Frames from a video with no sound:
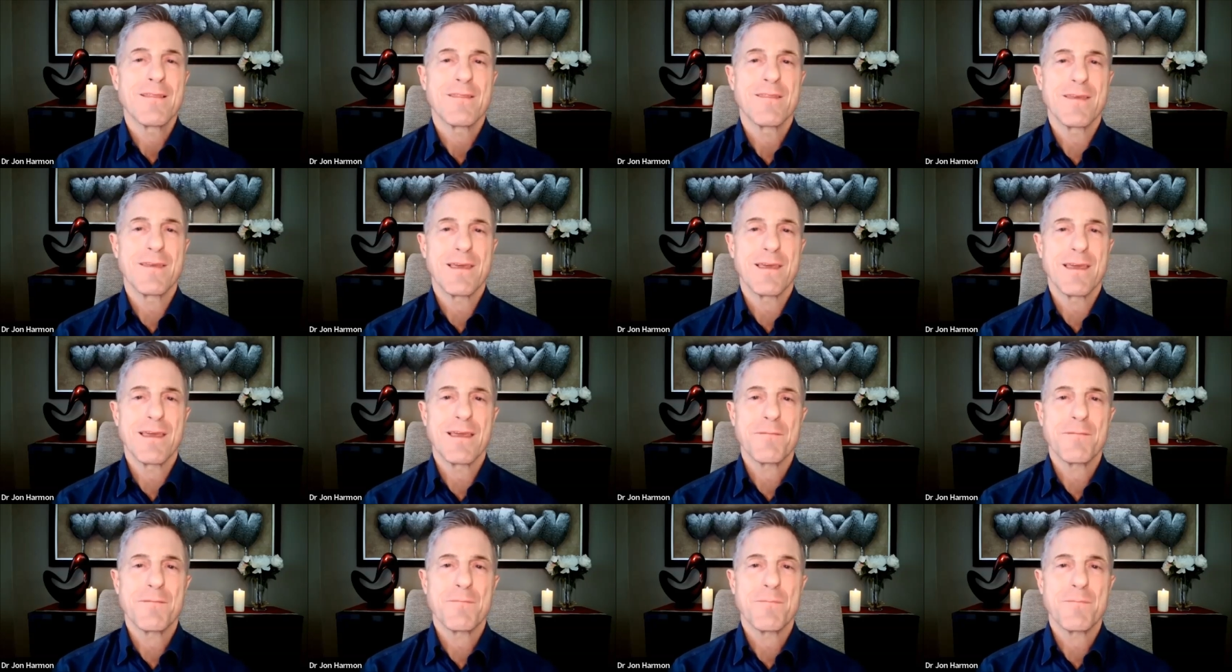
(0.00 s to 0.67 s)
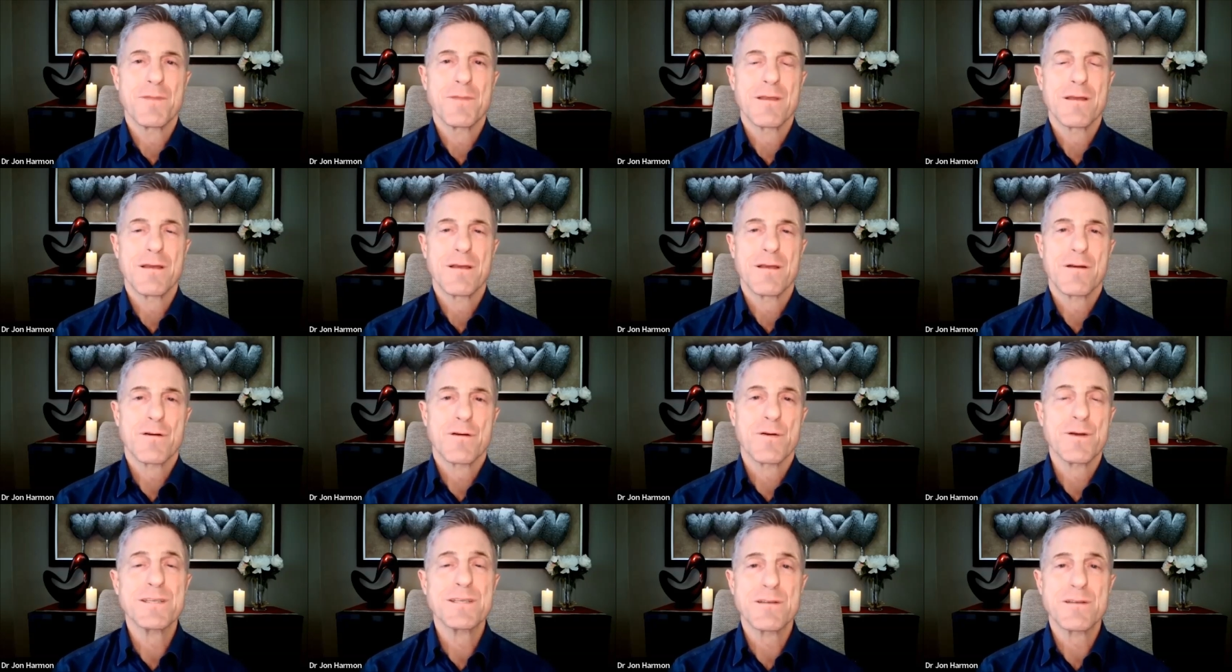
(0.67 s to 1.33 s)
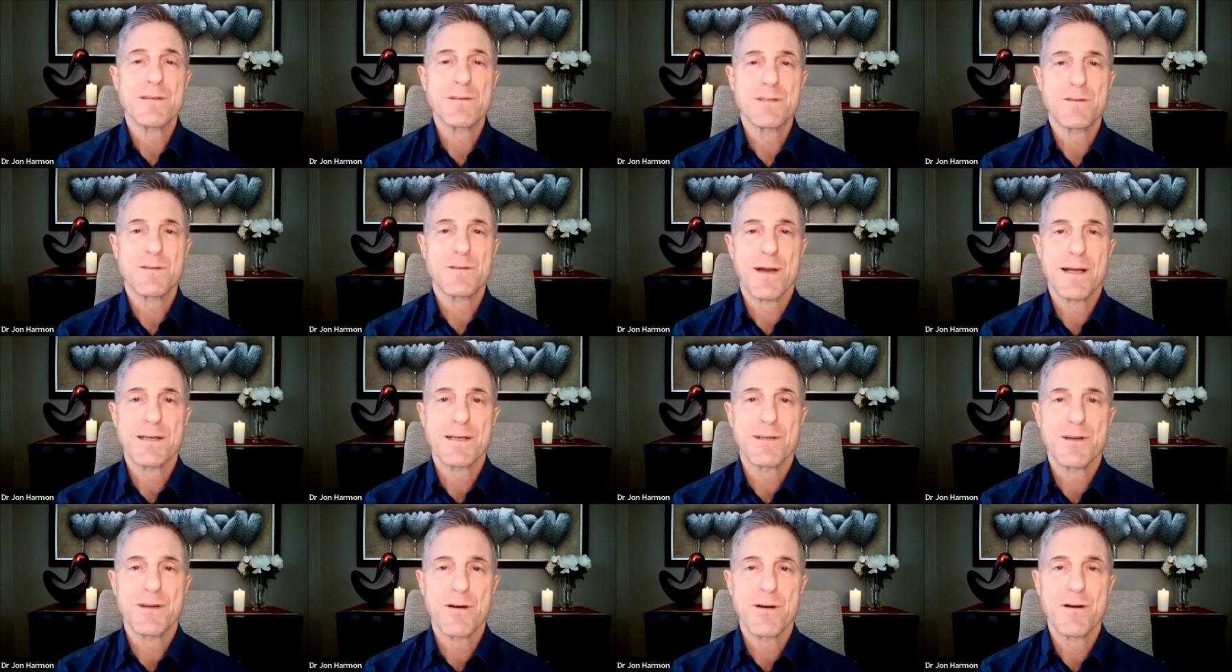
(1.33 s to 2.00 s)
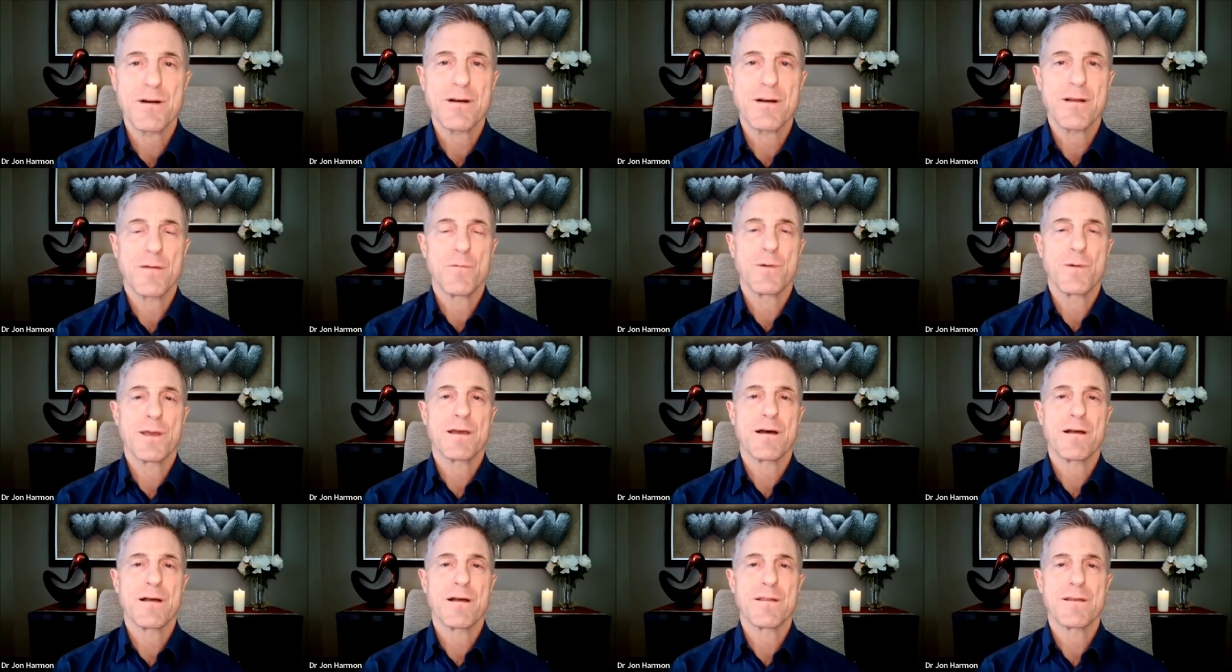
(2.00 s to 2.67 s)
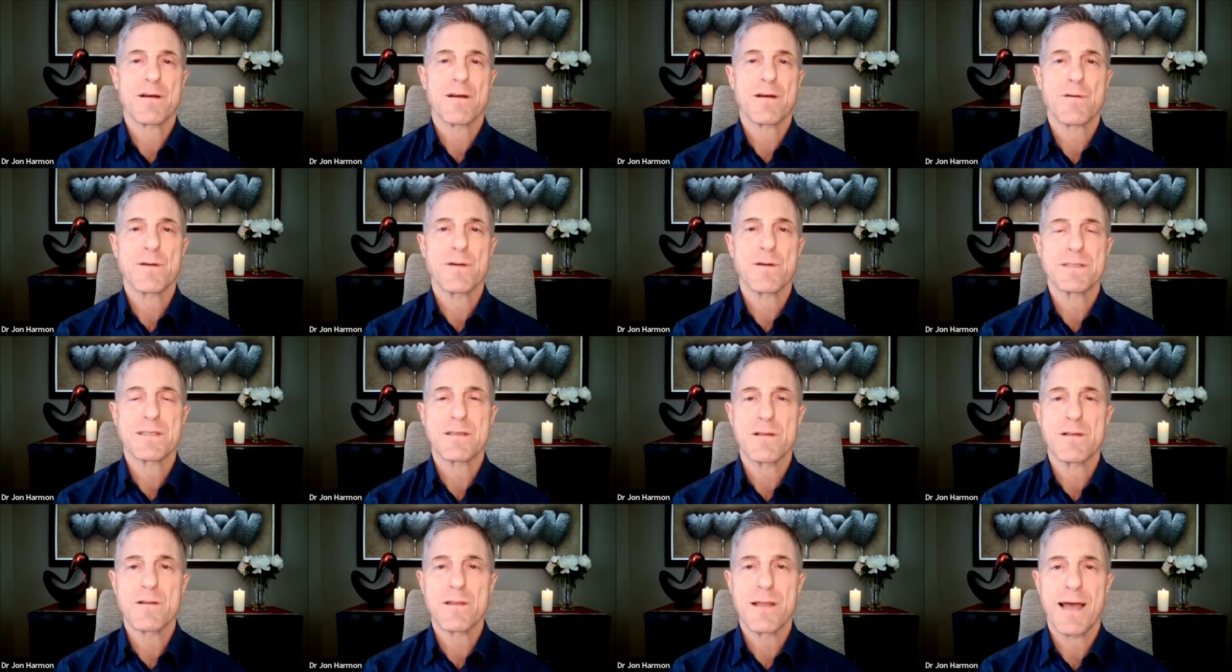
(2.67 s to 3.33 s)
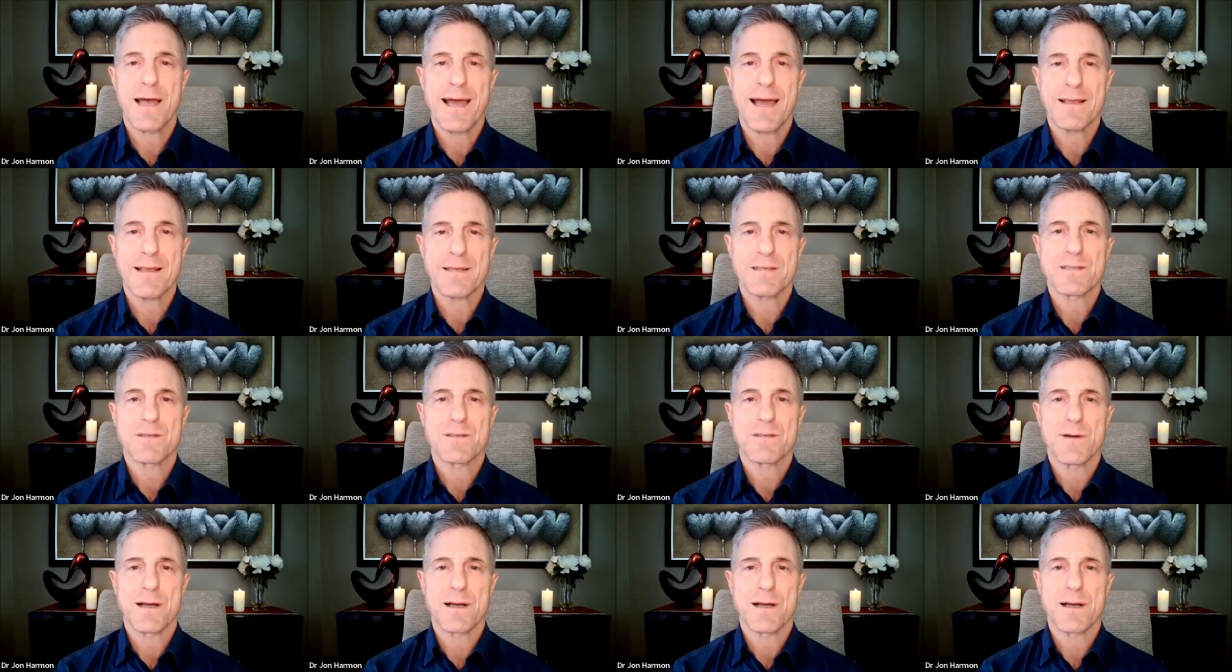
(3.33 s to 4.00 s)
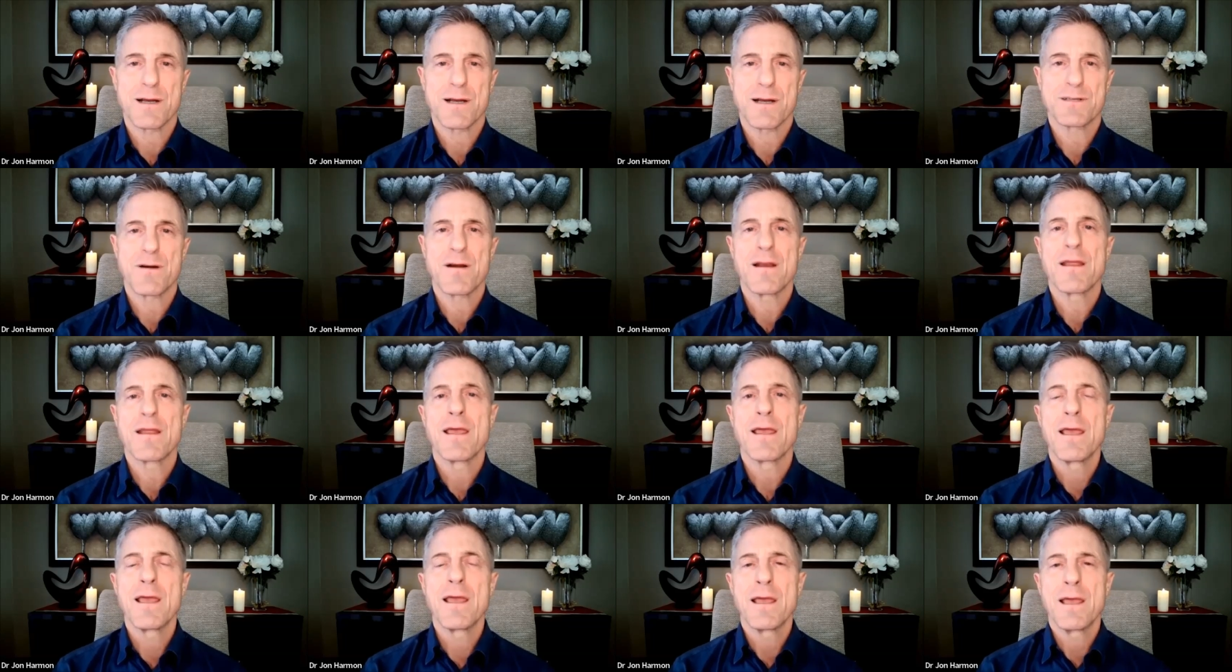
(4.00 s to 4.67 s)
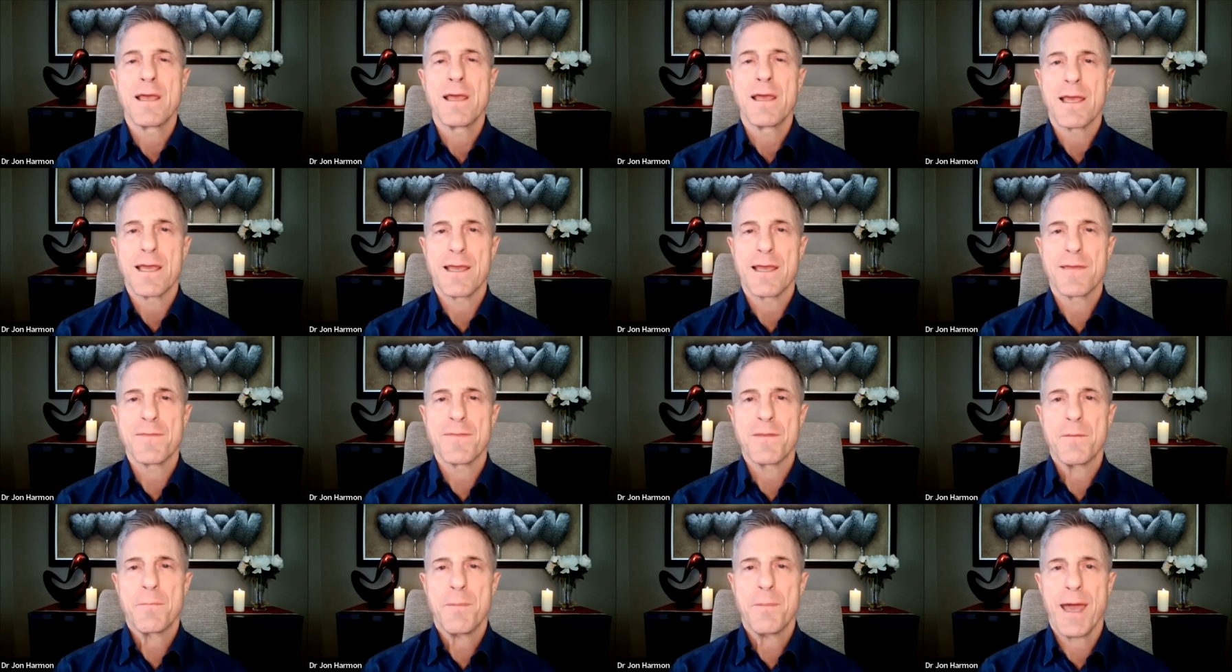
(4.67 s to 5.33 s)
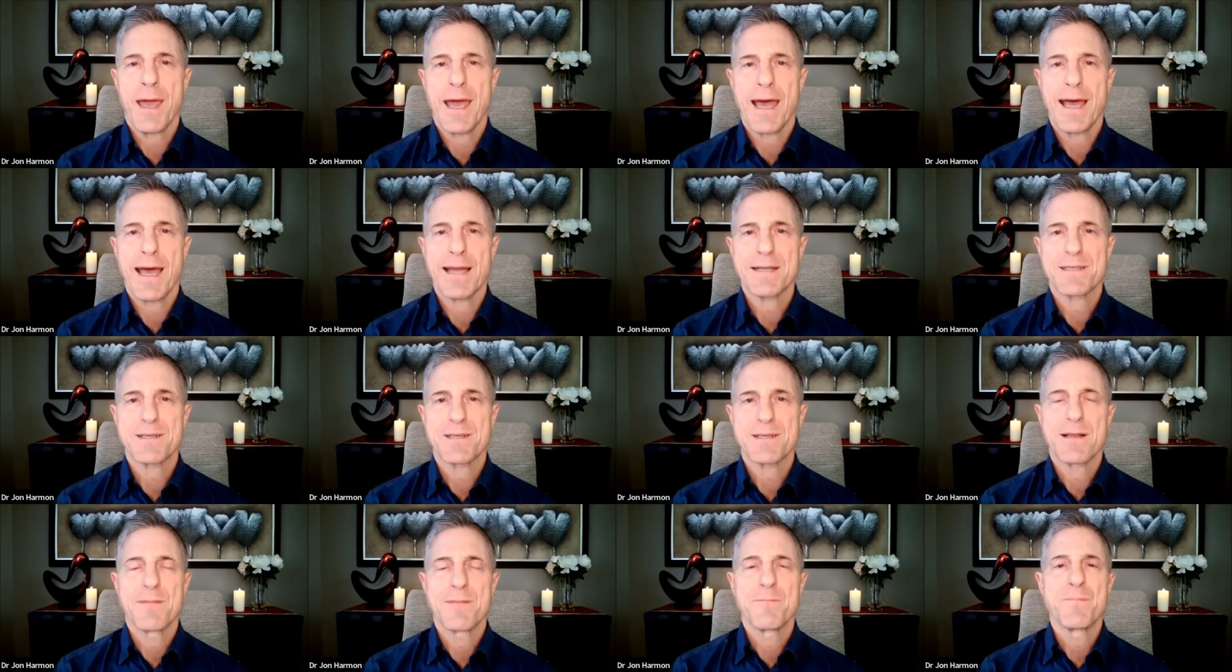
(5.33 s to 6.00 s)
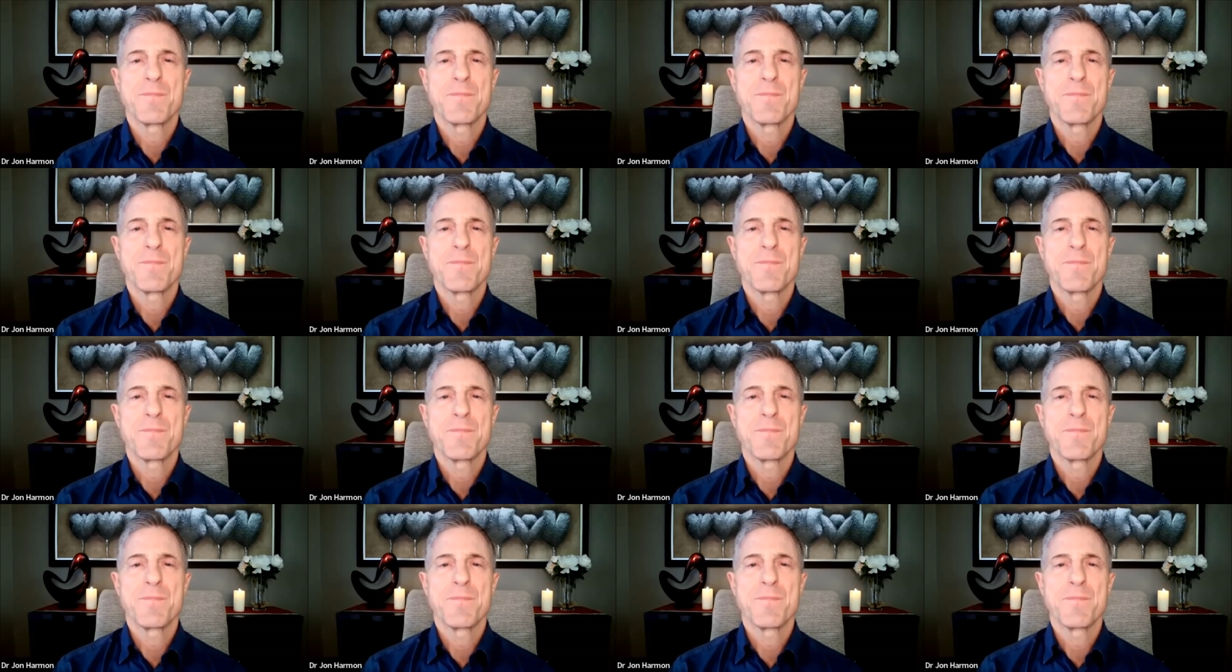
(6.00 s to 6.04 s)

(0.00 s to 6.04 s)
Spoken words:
The crystal structure, we call it a crystal lattice structure in the patch,